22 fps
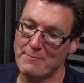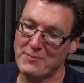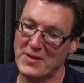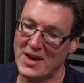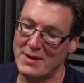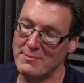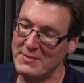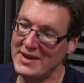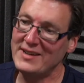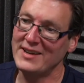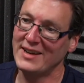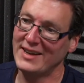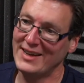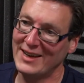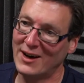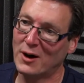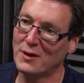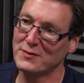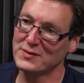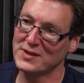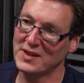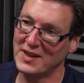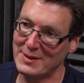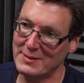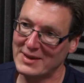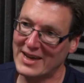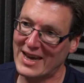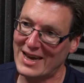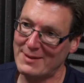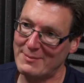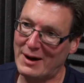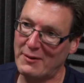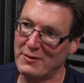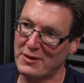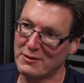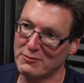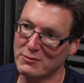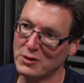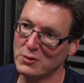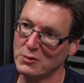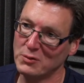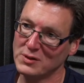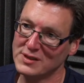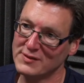immediately after they came out with the
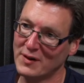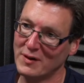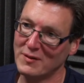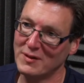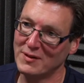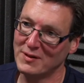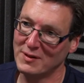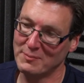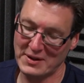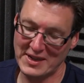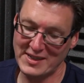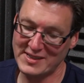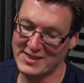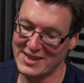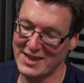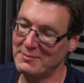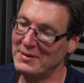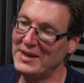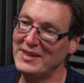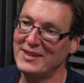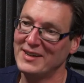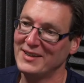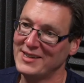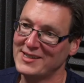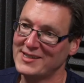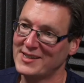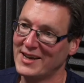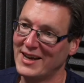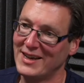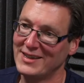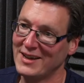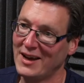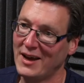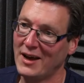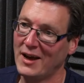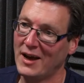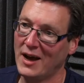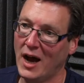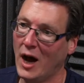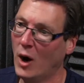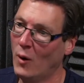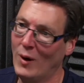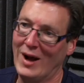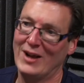rules, BT immediately said,
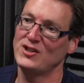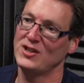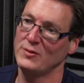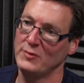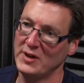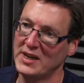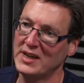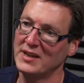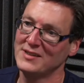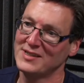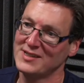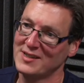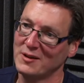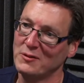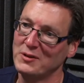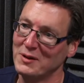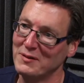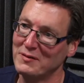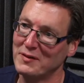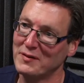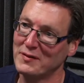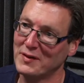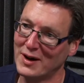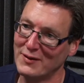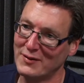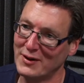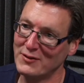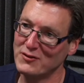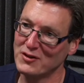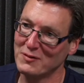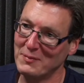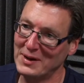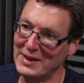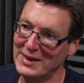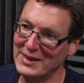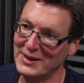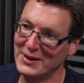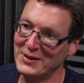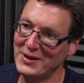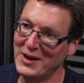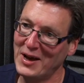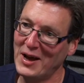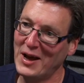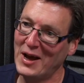oh, actually, we can still do it for 500
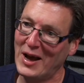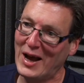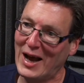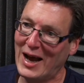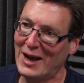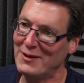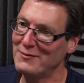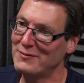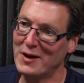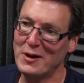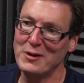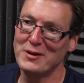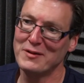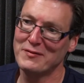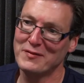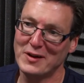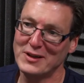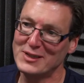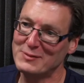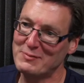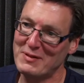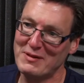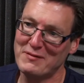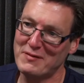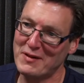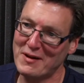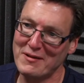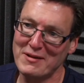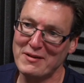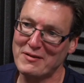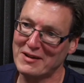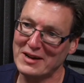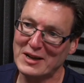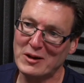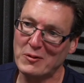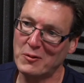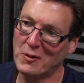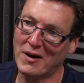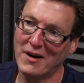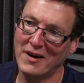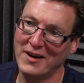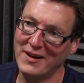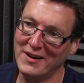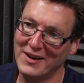million. And Vodafone's been very, very
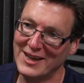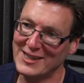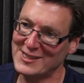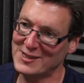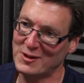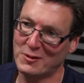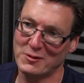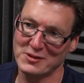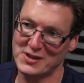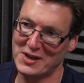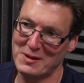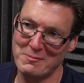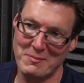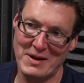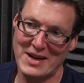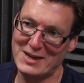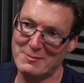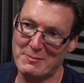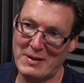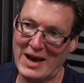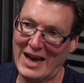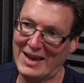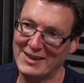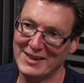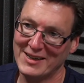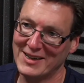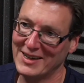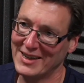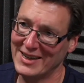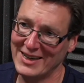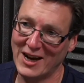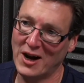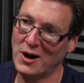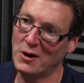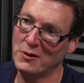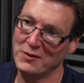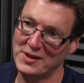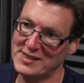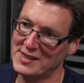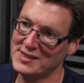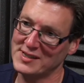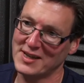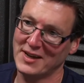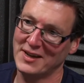quiet. It's not sort of made a panicky, oh,
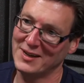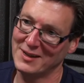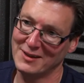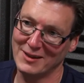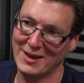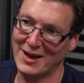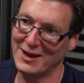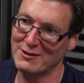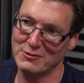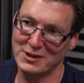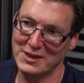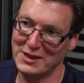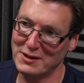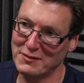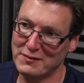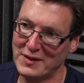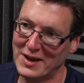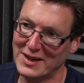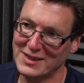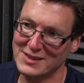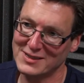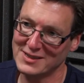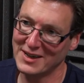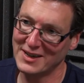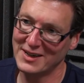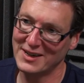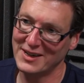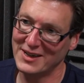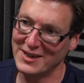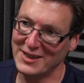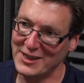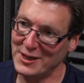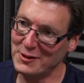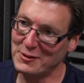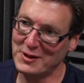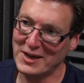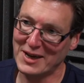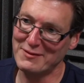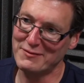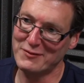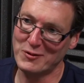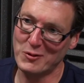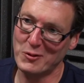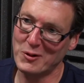this is going to like really affect
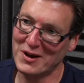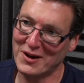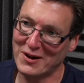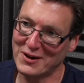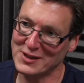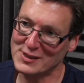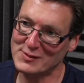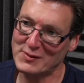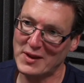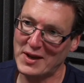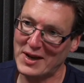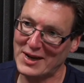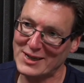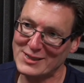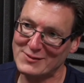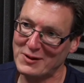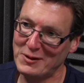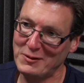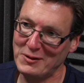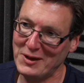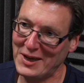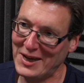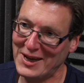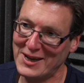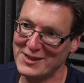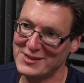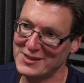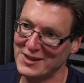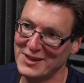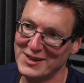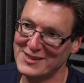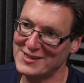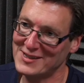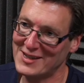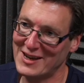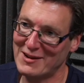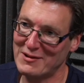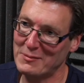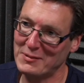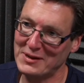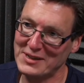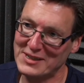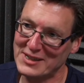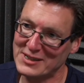UK forecasts for the next few years and it's
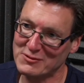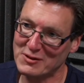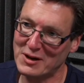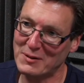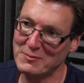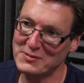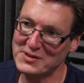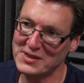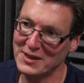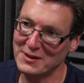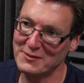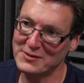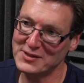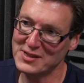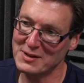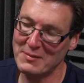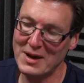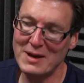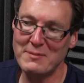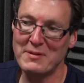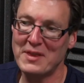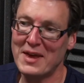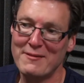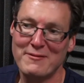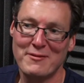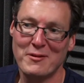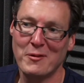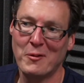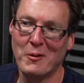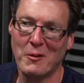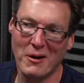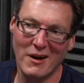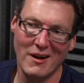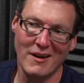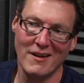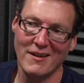terribly disruptive. So maybe they've thought,